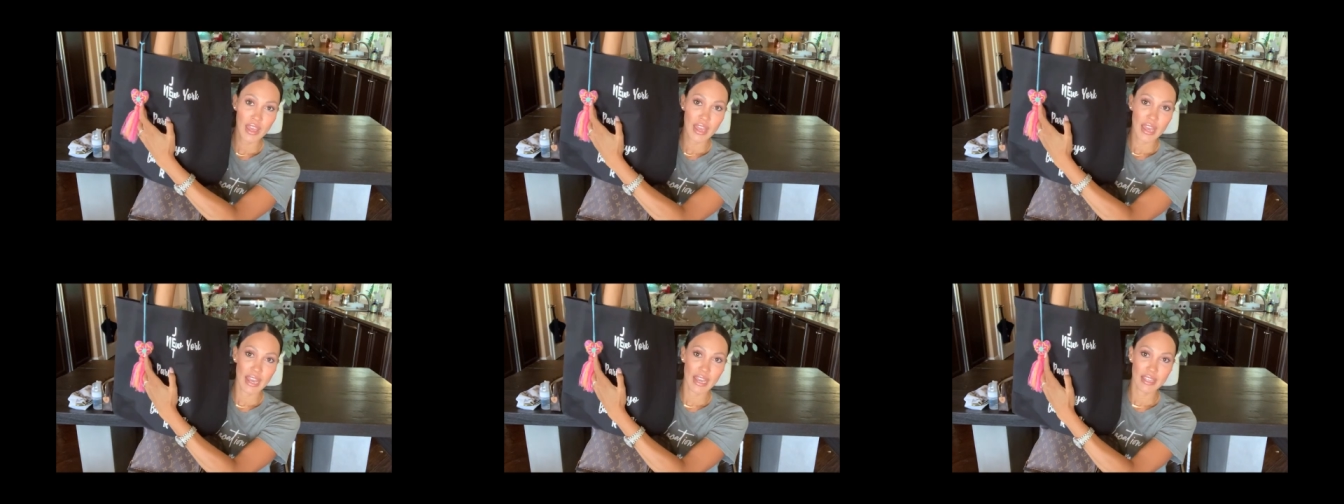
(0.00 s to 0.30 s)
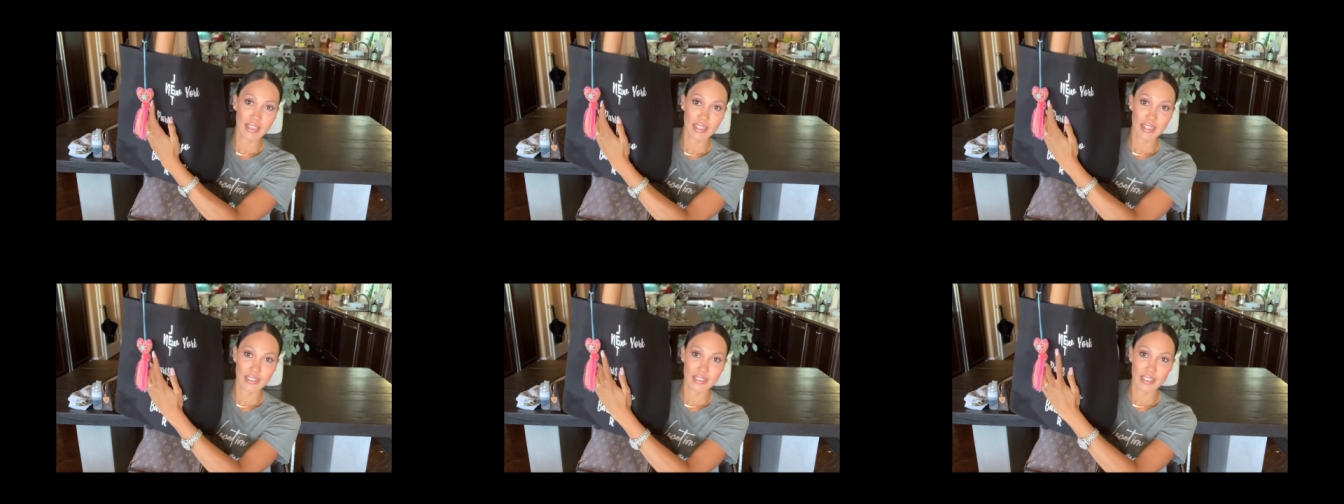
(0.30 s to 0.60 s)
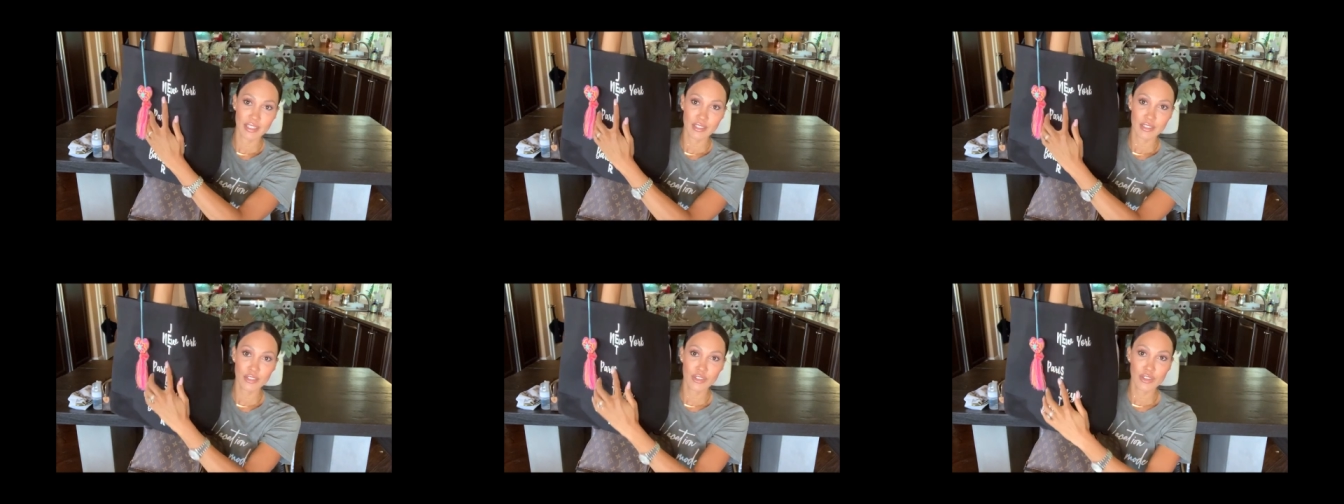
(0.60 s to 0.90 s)
and then it
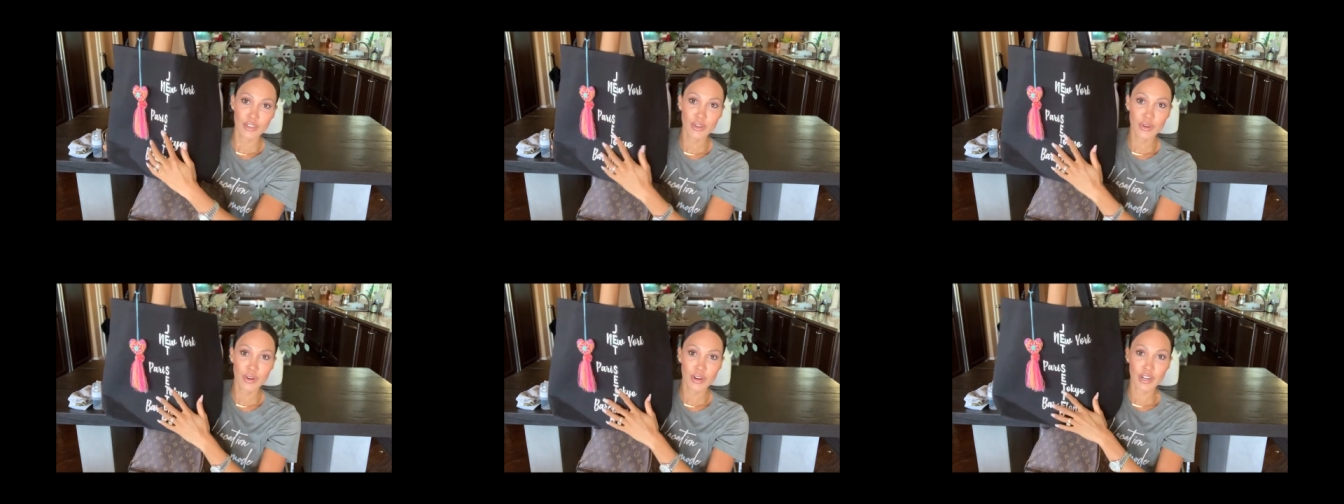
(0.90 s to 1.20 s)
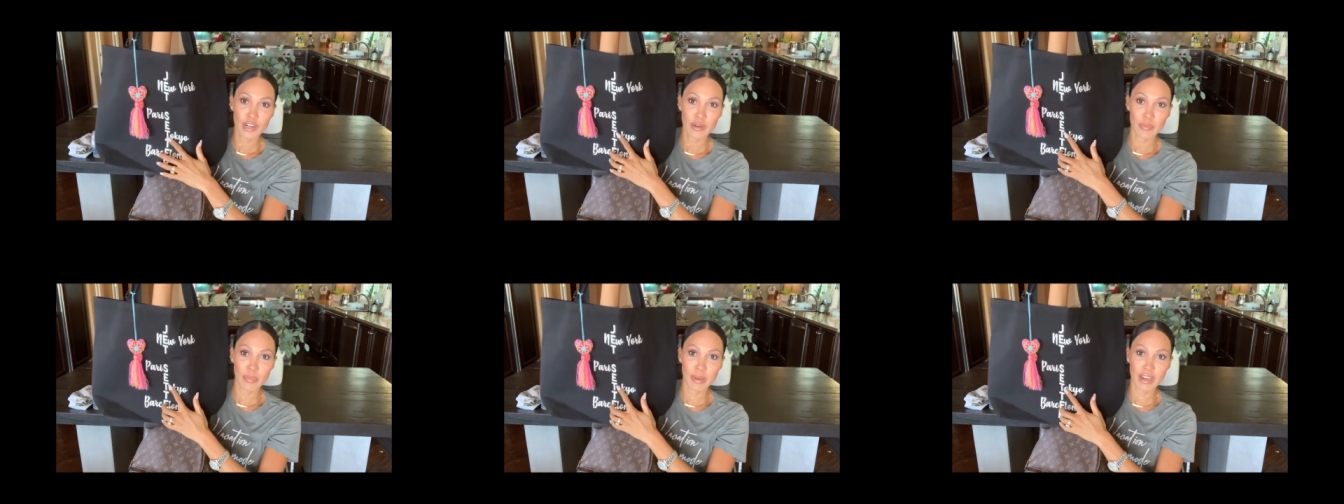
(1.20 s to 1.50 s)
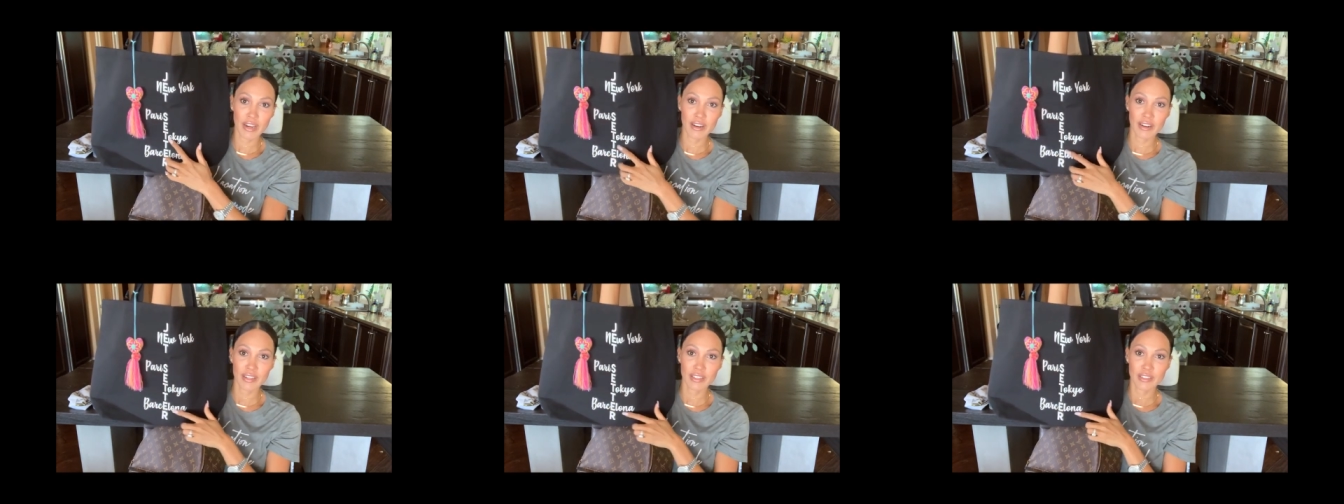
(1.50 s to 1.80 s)
says New York,
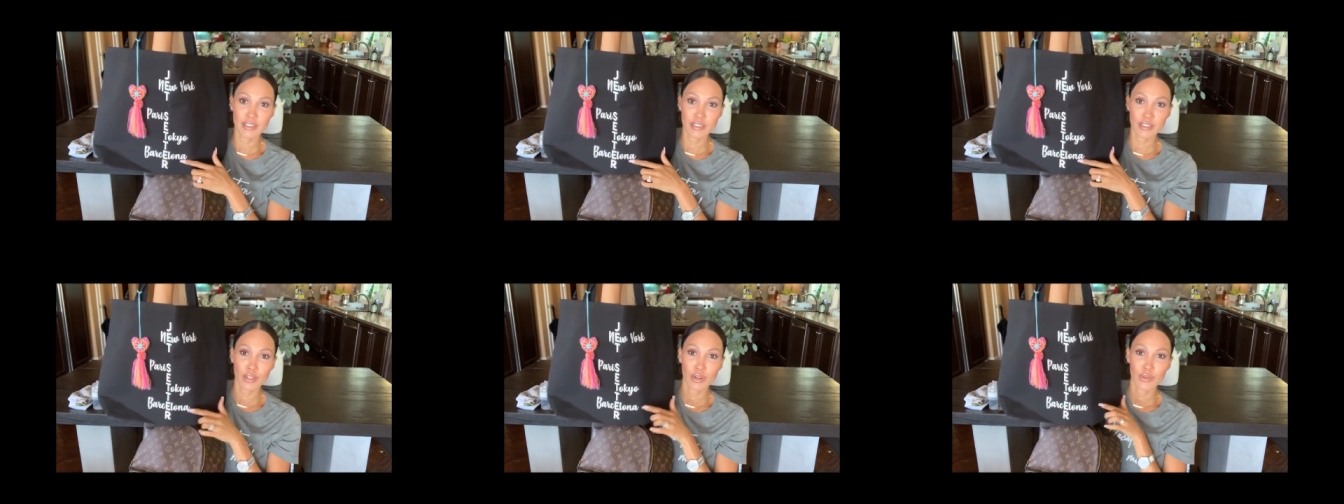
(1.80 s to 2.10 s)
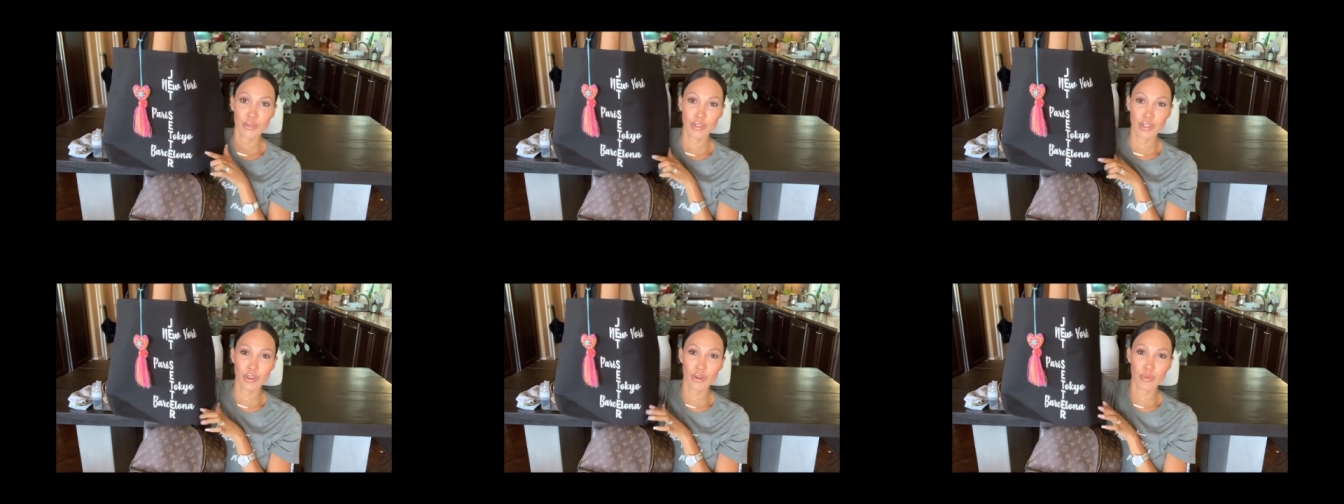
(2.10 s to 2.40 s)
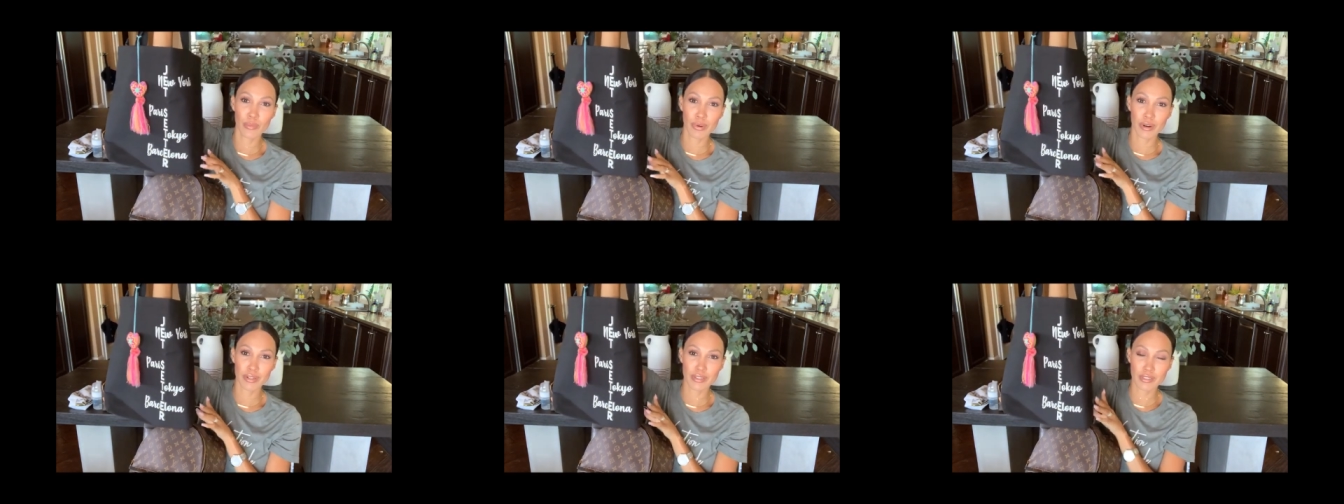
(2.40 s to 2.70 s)
Paris, Tokyo,
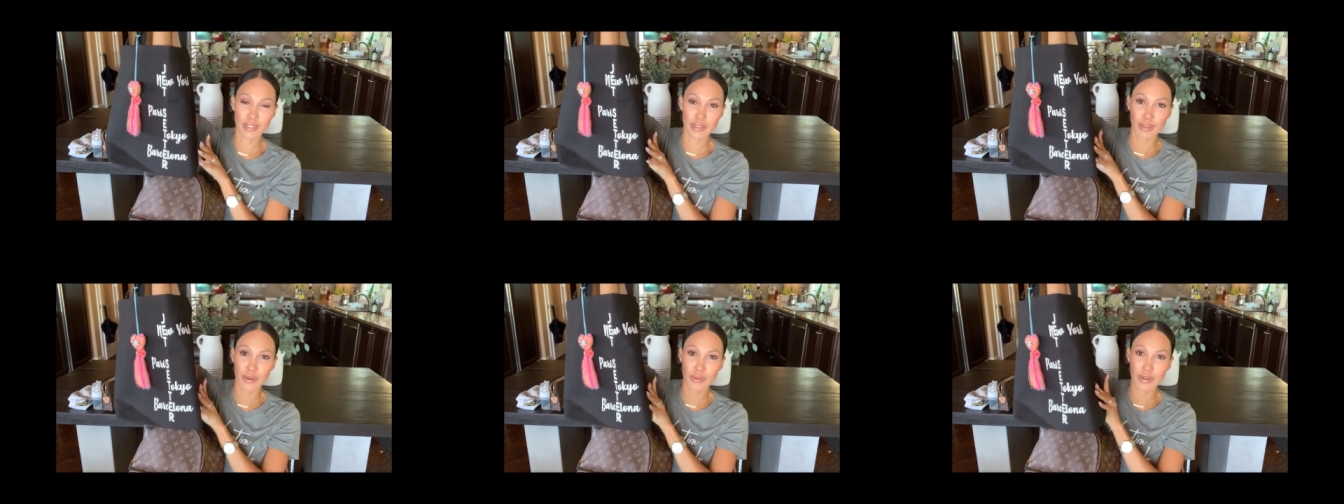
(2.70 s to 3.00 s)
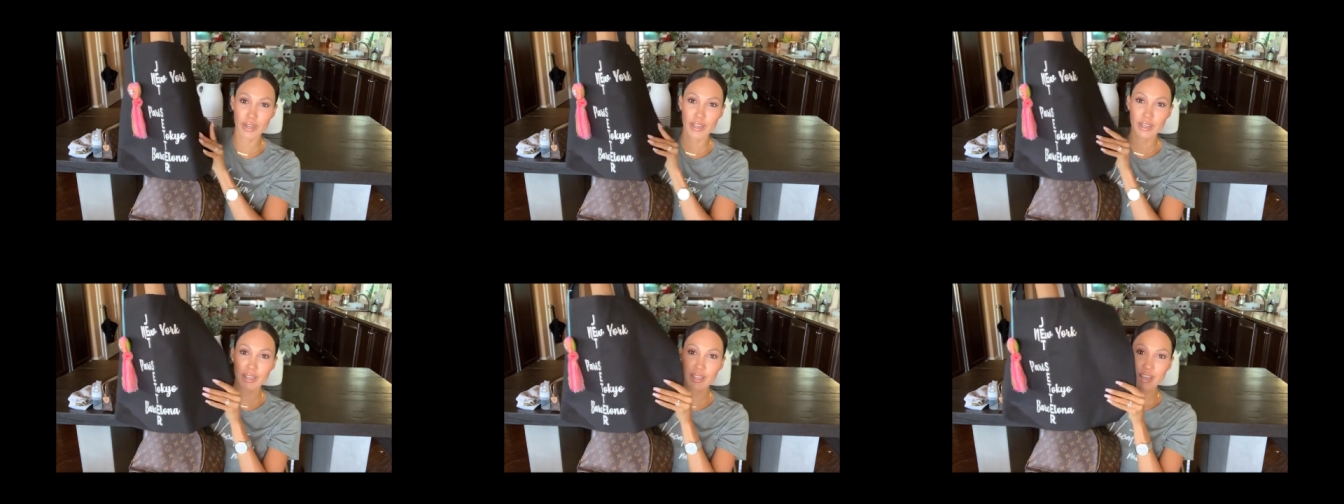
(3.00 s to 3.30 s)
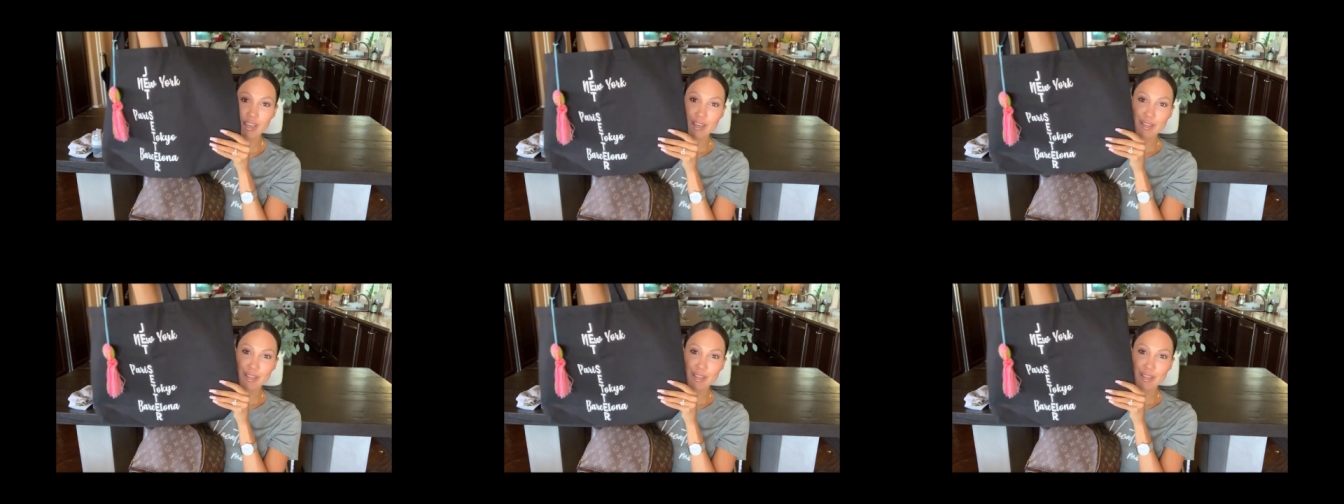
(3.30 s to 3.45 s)
Barcelona.